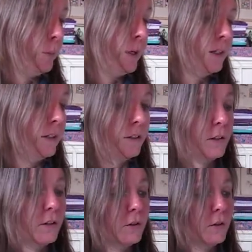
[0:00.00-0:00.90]
because it's
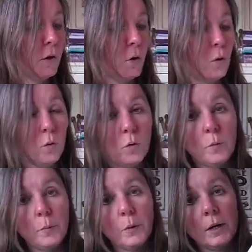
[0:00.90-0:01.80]

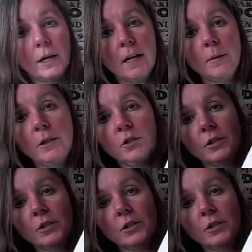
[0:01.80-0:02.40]
so pretty. I mean,